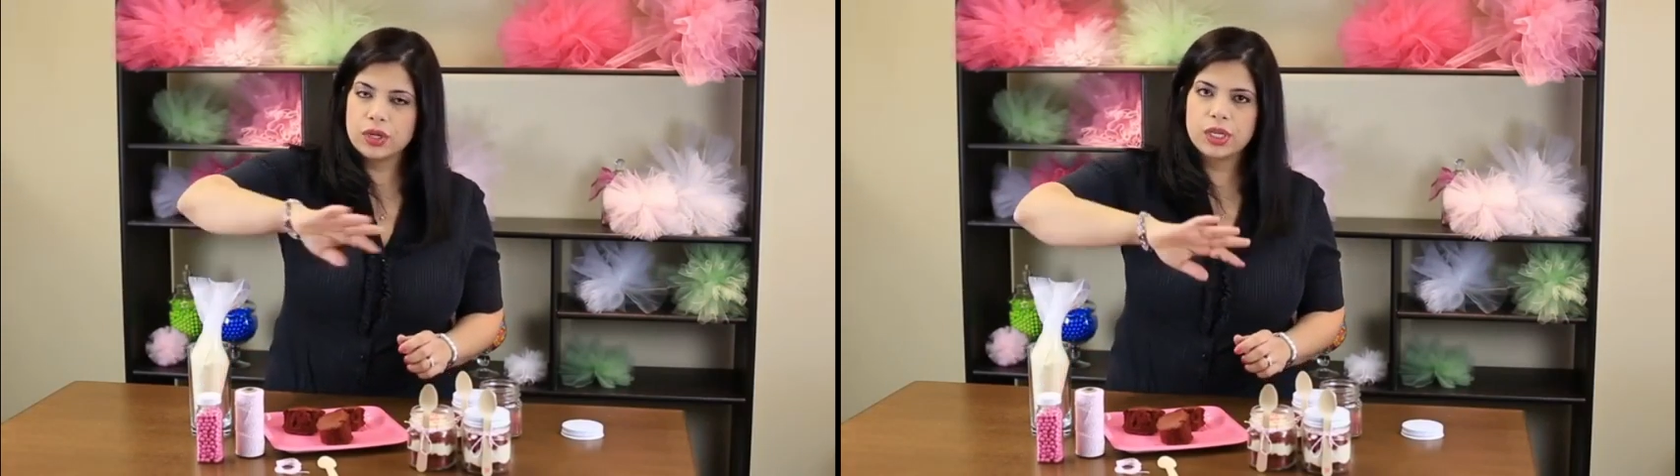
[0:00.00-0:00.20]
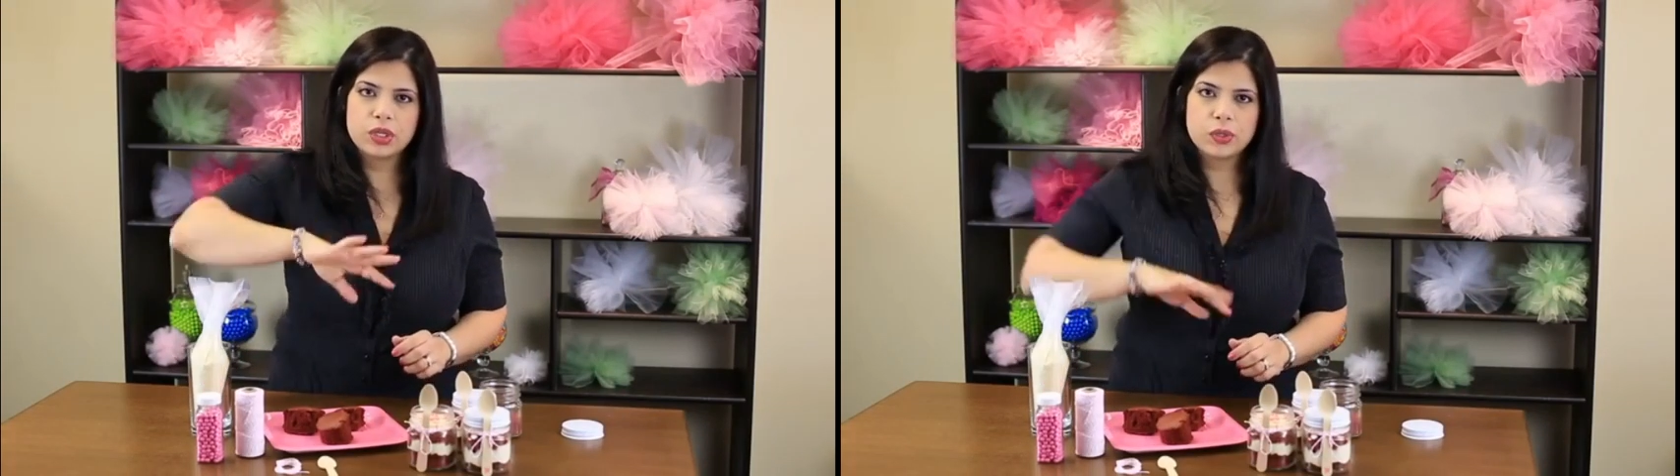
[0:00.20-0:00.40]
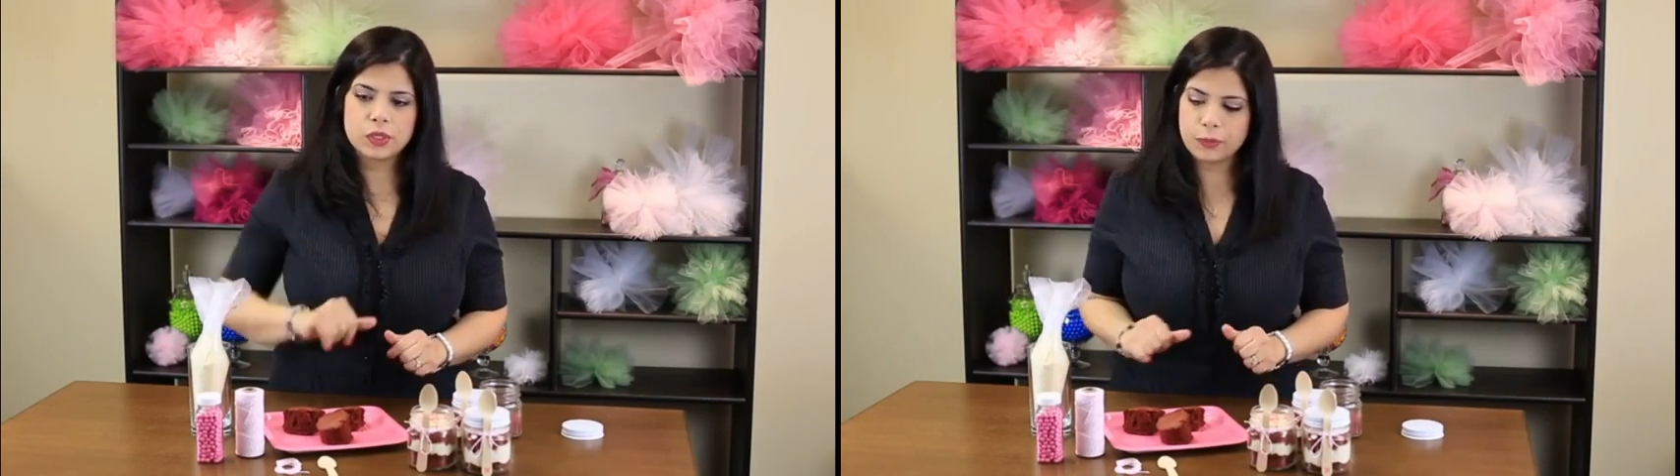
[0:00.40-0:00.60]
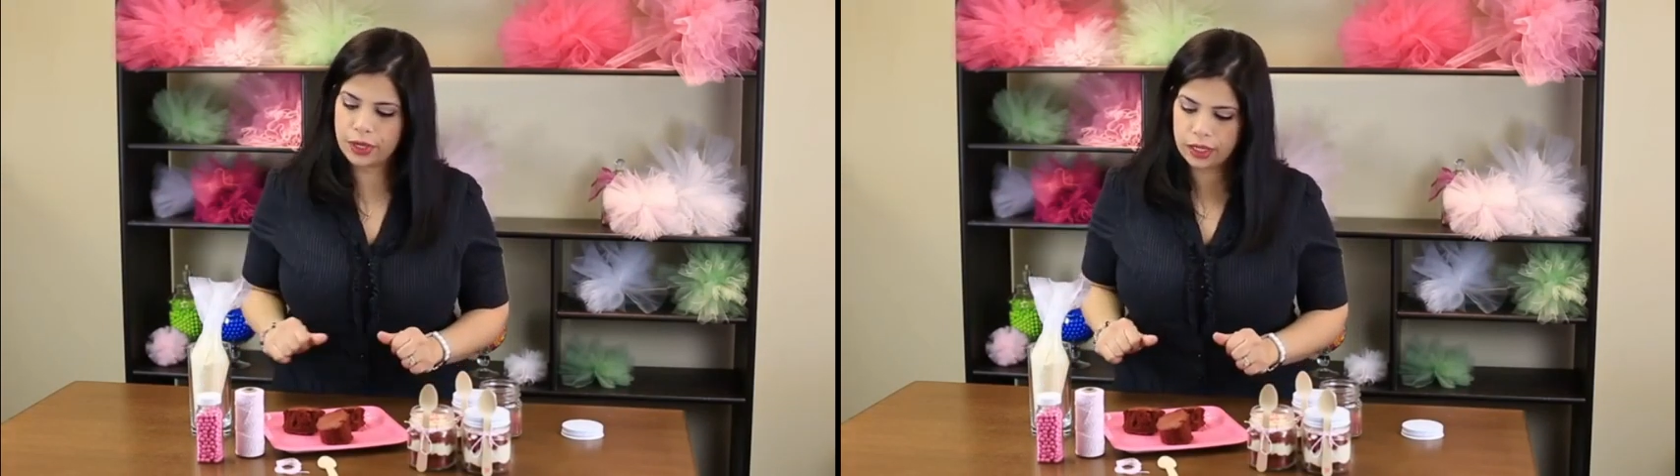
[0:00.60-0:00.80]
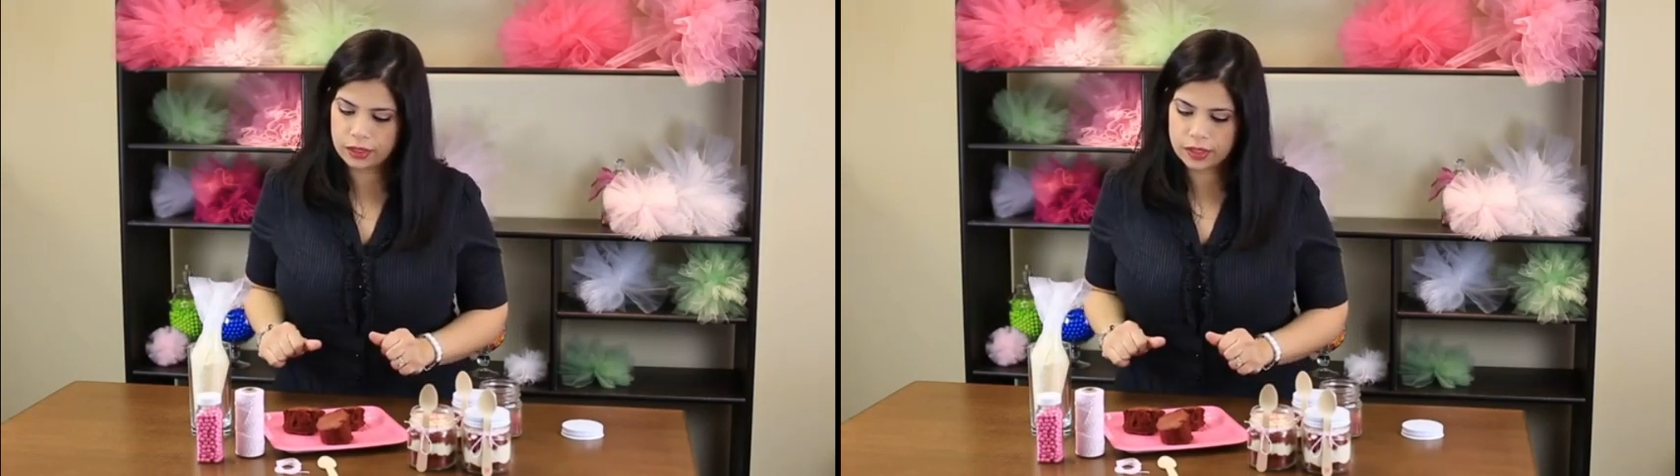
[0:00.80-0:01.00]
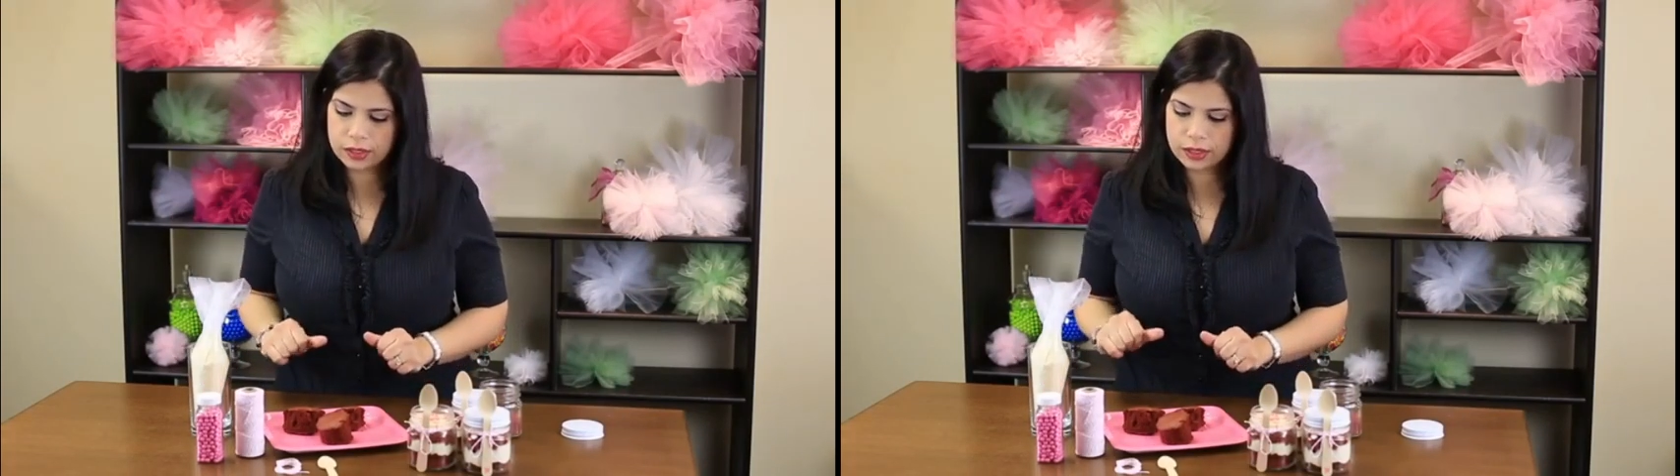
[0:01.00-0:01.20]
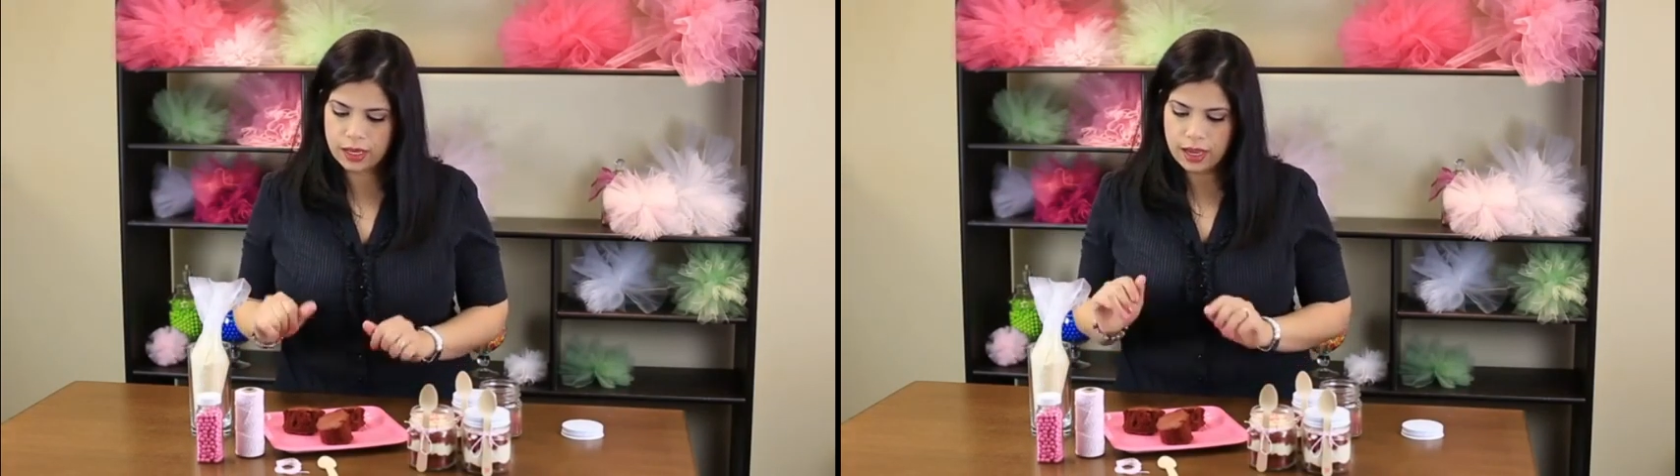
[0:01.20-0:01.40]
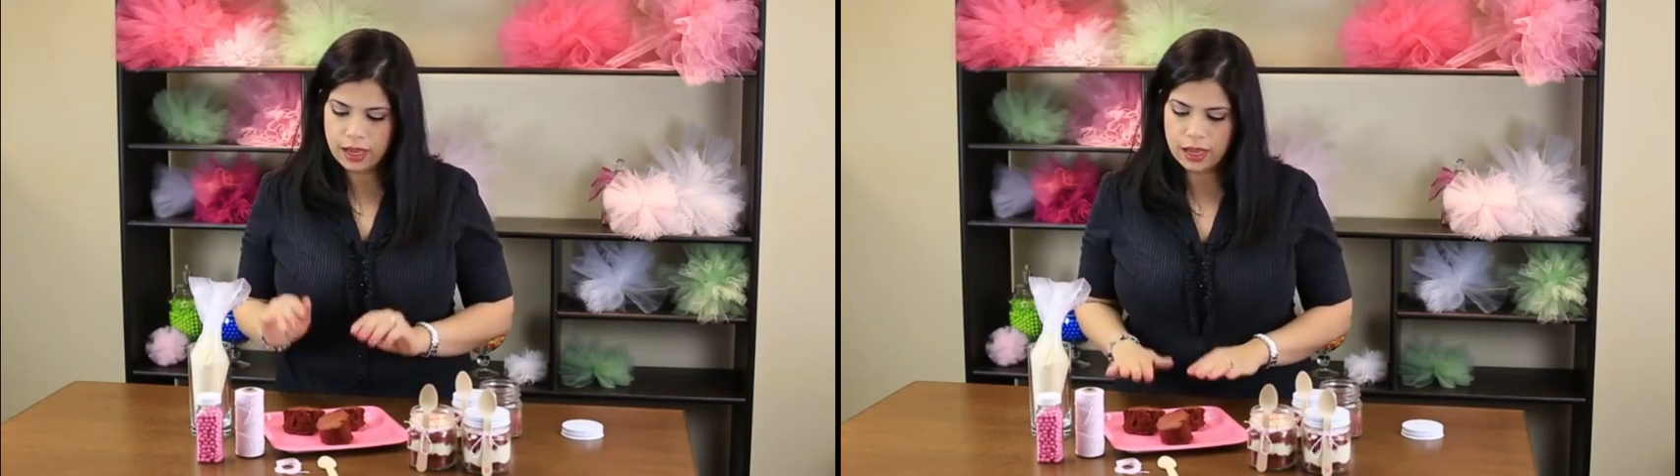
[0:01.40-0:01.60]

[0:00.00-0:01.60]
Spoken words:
or you could use sprinkles.